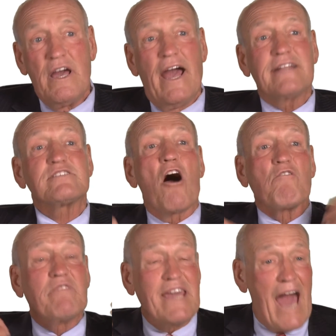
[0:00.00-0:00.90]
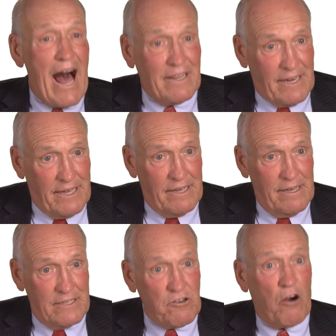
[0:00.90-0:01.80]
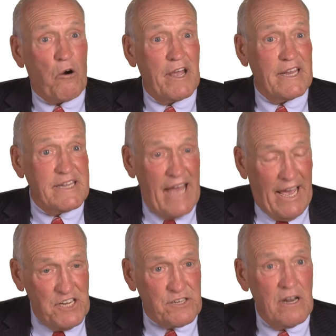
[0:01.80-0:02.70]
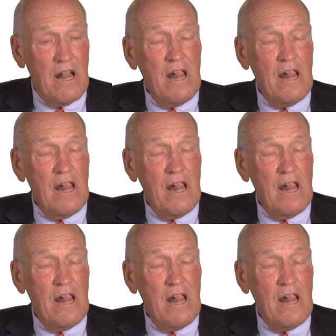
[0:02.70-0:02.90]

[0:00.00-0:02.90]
it's our reality, it's our orientation.